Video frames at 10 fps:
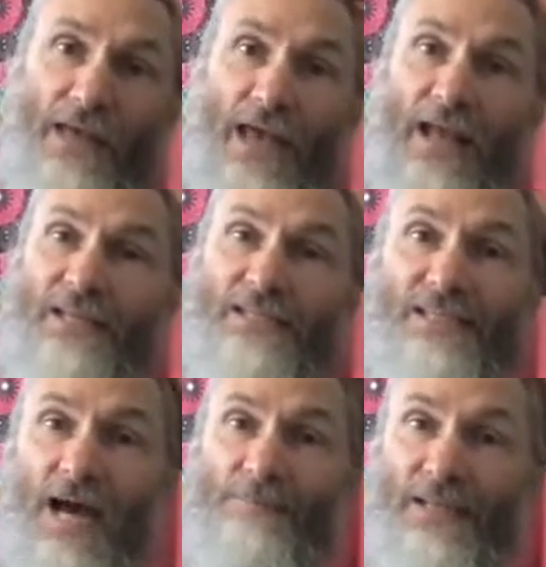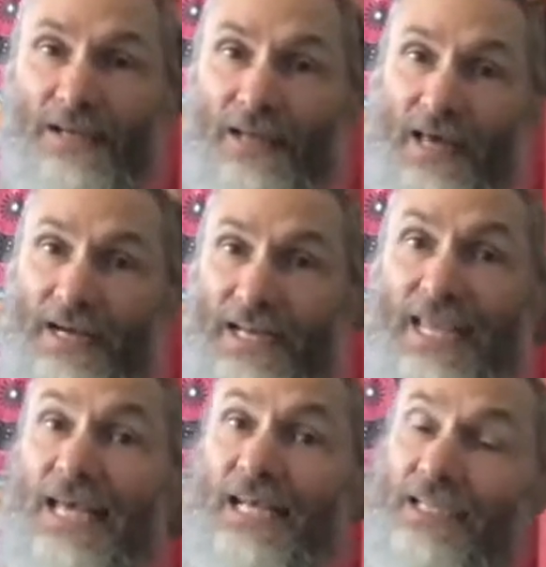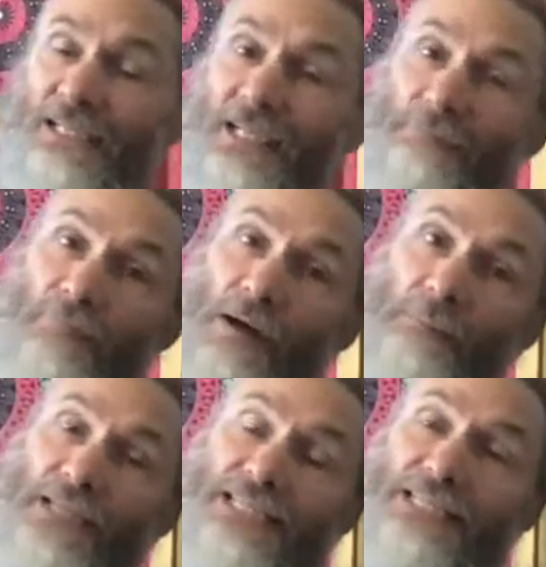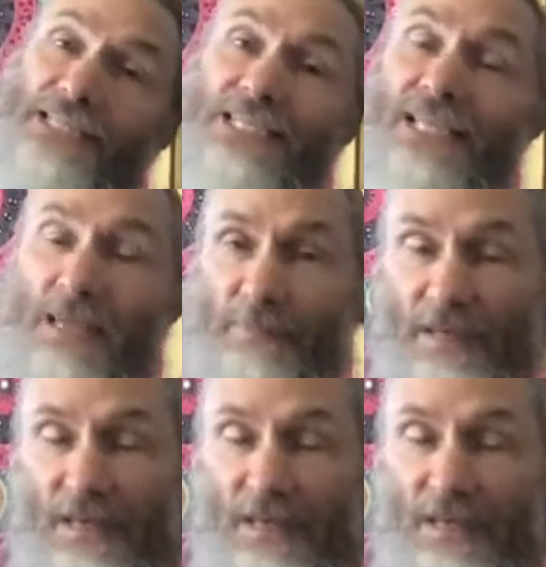and he stopped at an inn, a place to sleep